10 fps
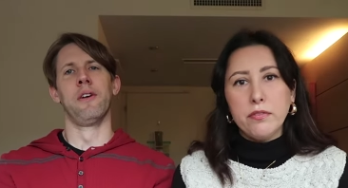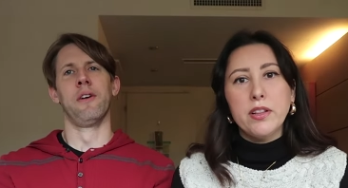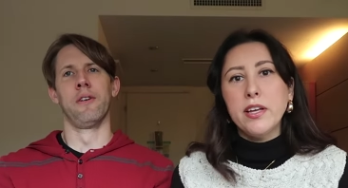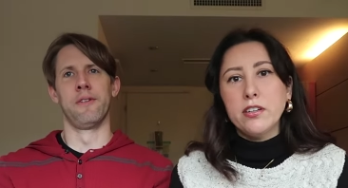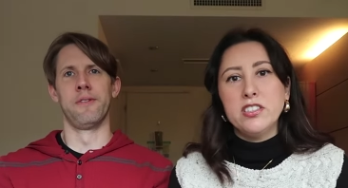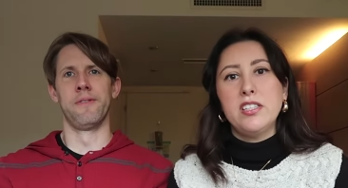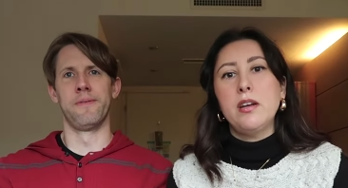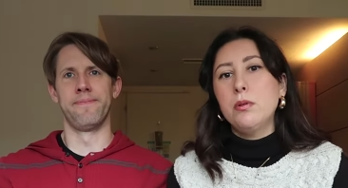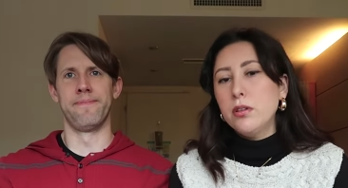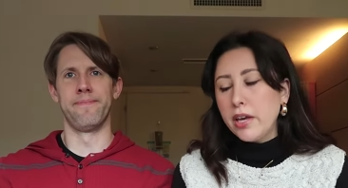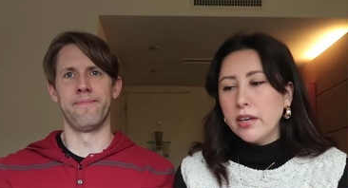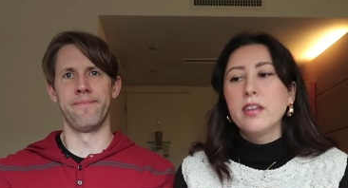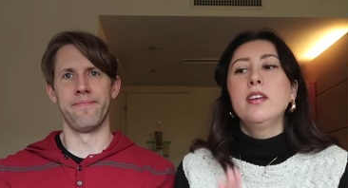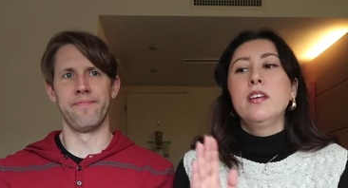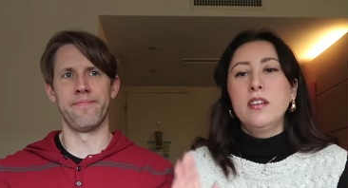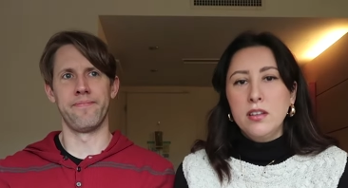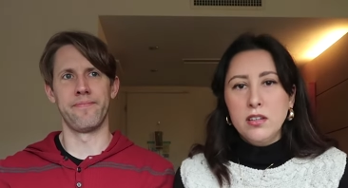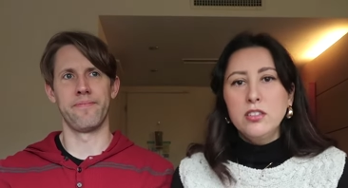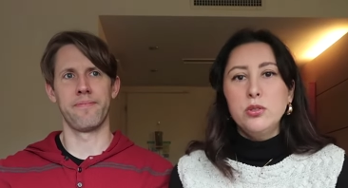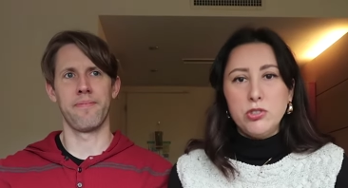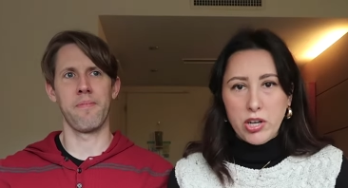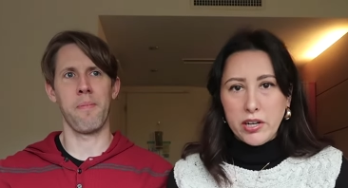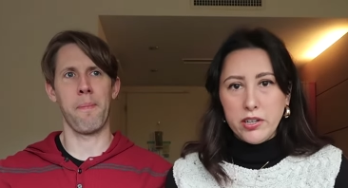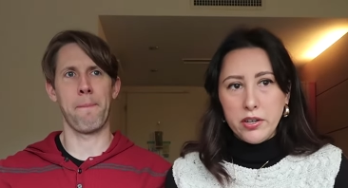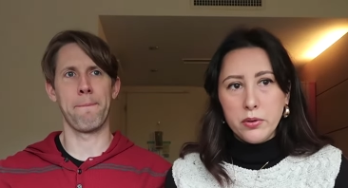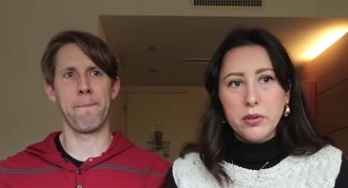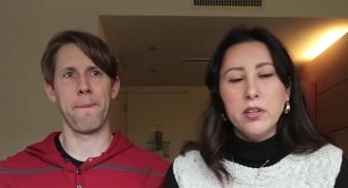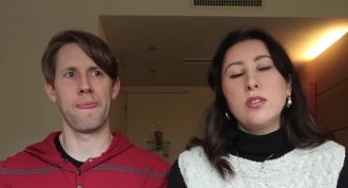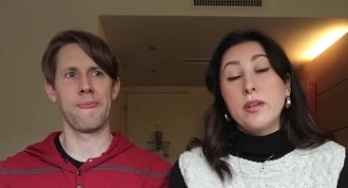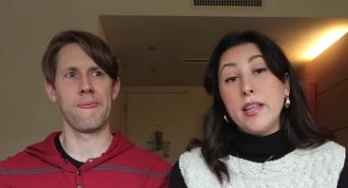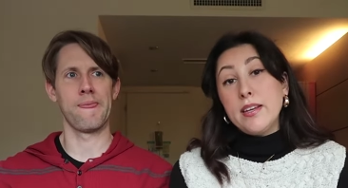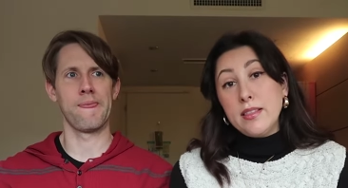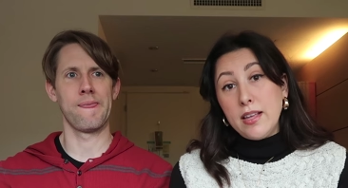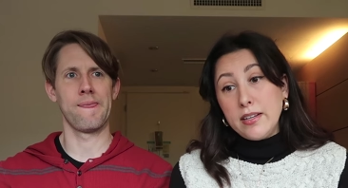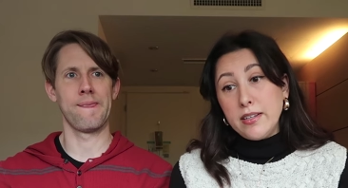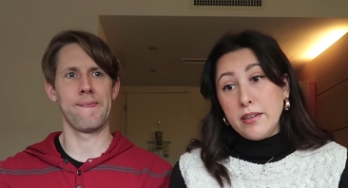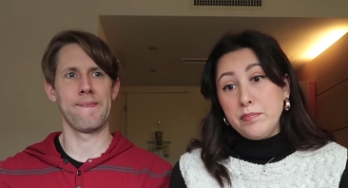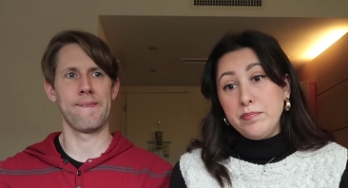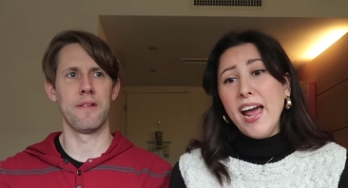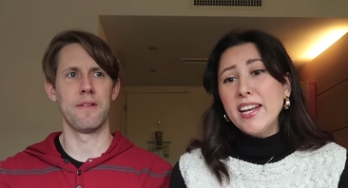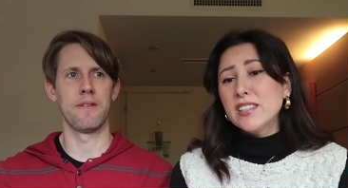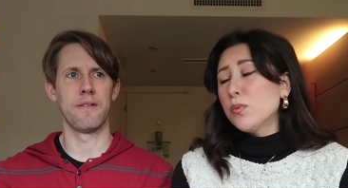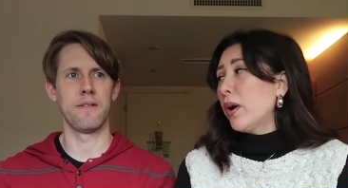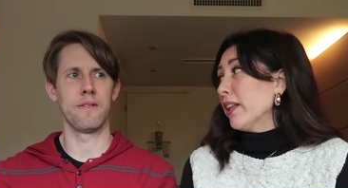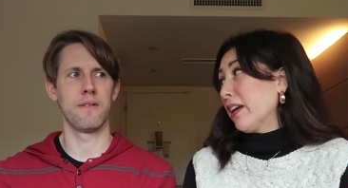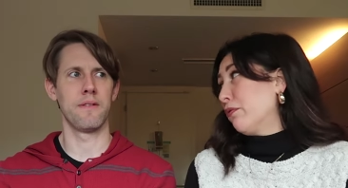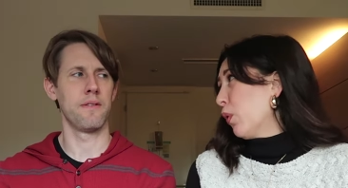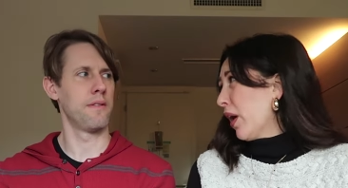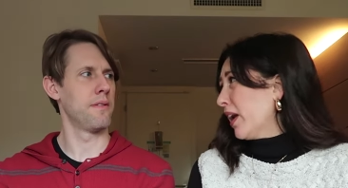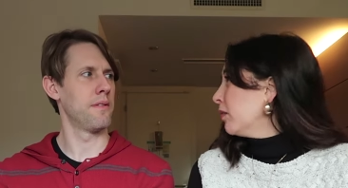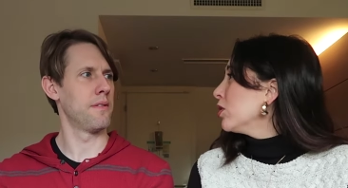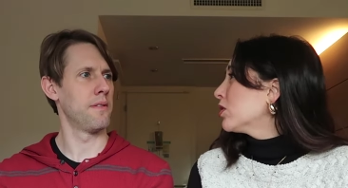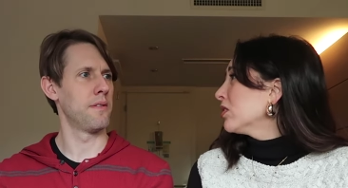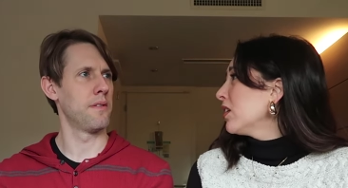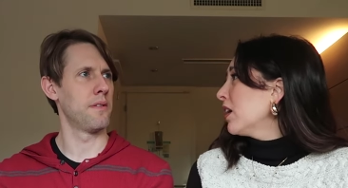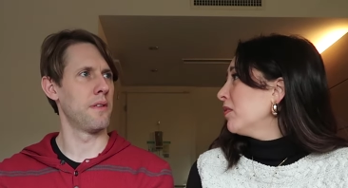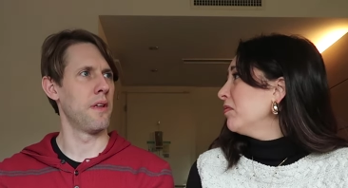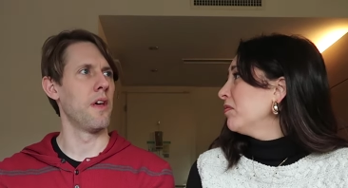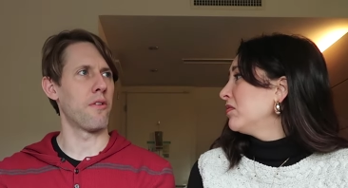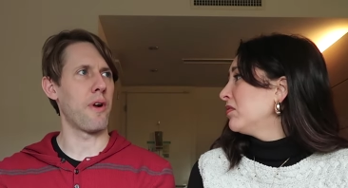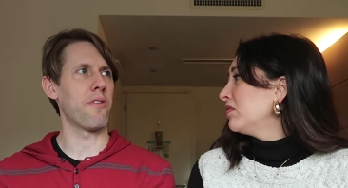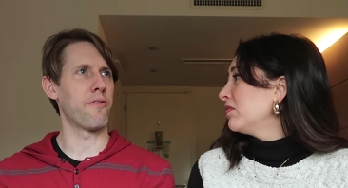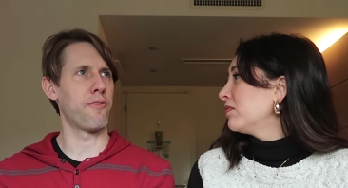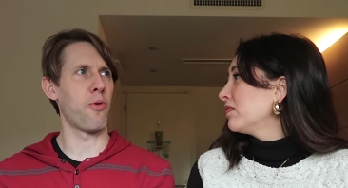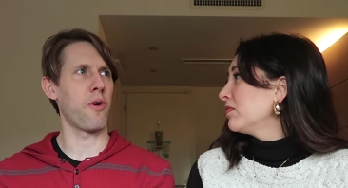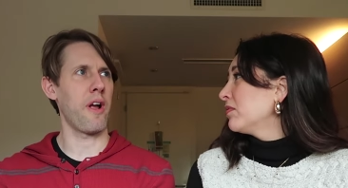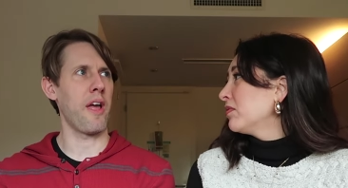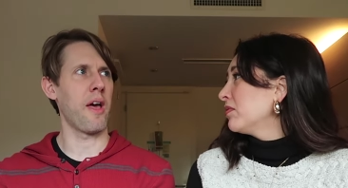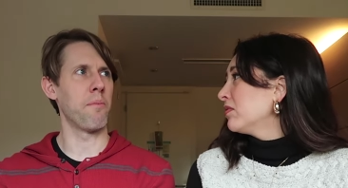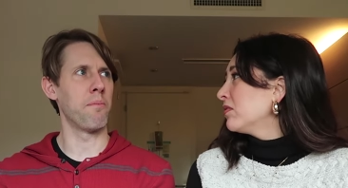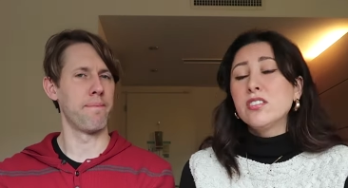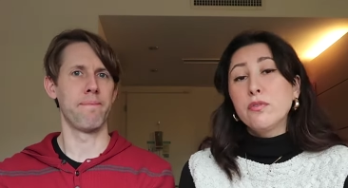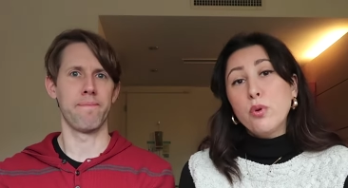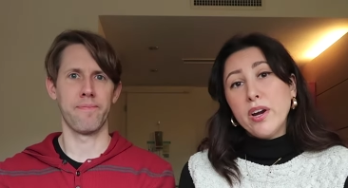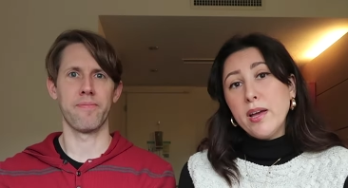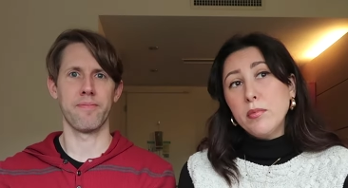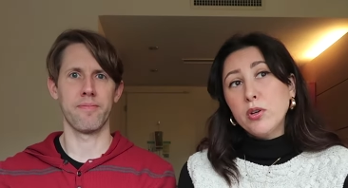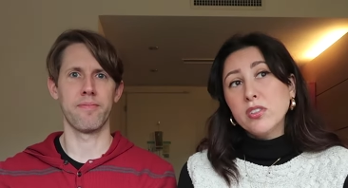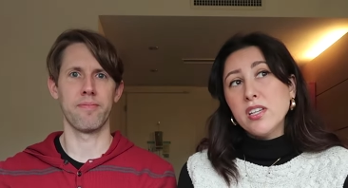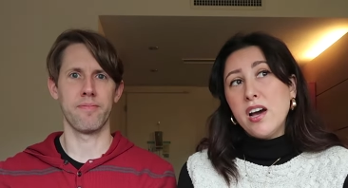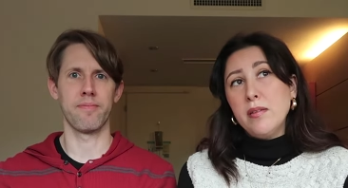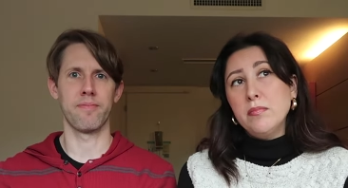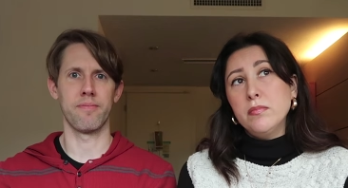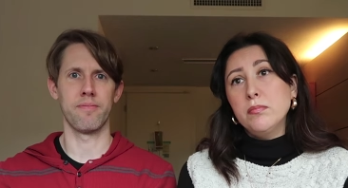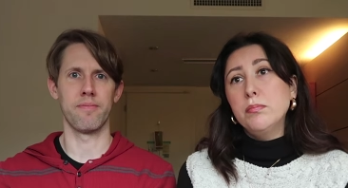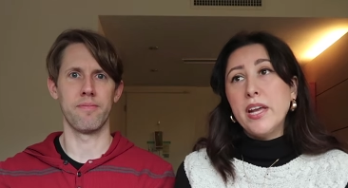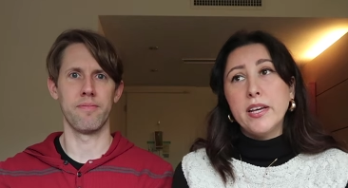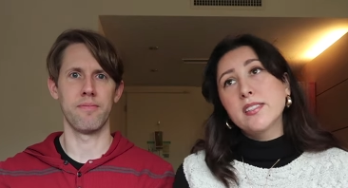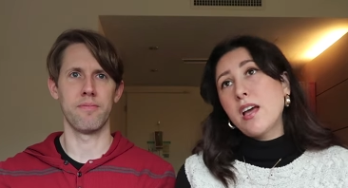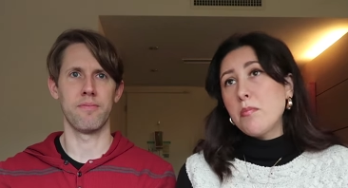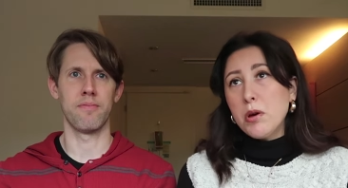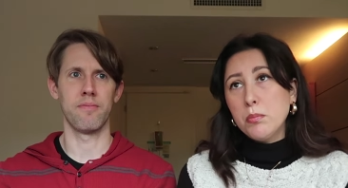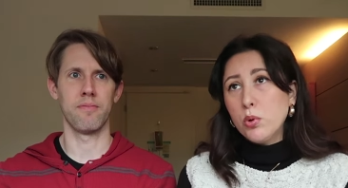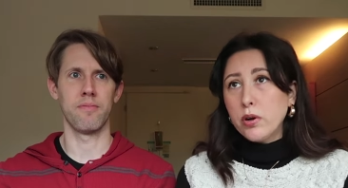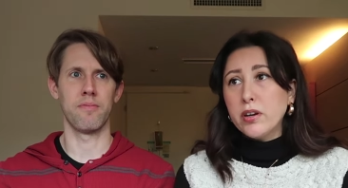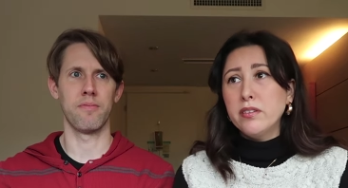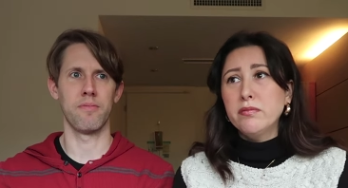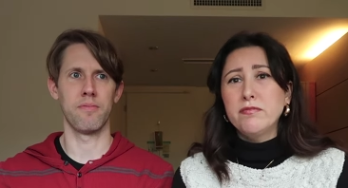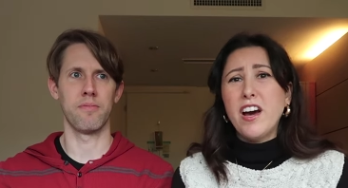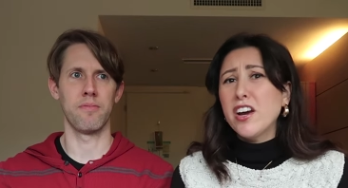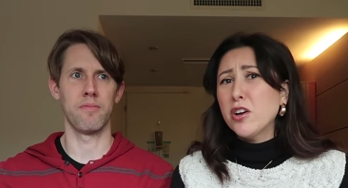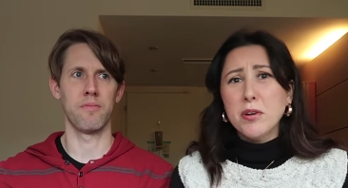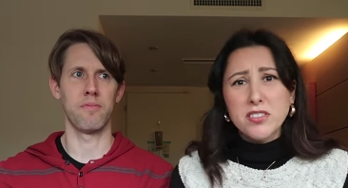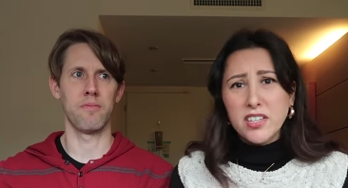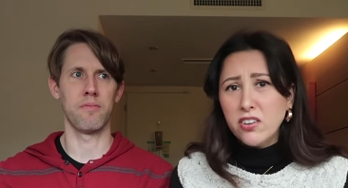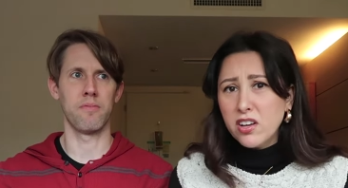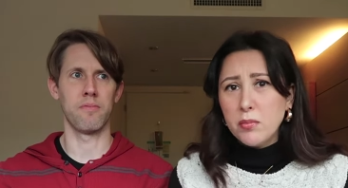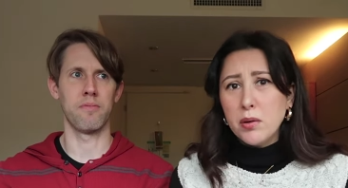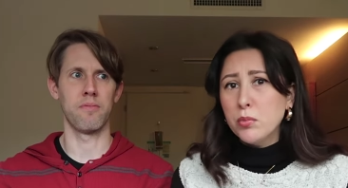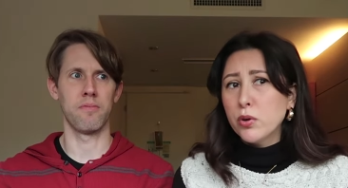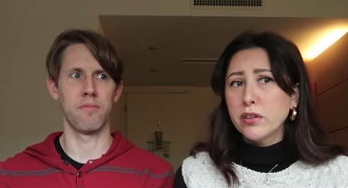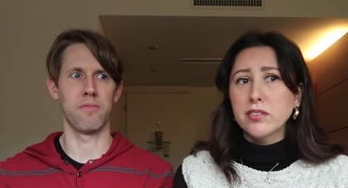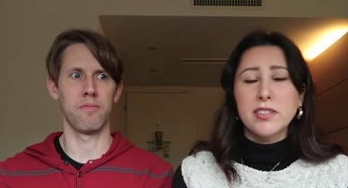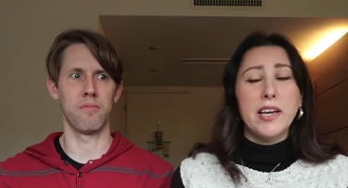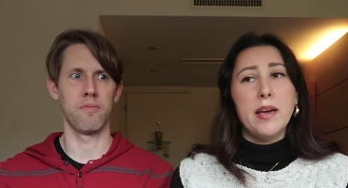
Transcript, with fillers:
Speaker 1: perfectly understandable. Like do what you gotta do. So we land in London and it's what, like 4 a.m. local time?
Speaker 2: Around 4 a.m.
Speaker 1: So 4 a.m. local time, medics come on board, fire personnel come on board, there's like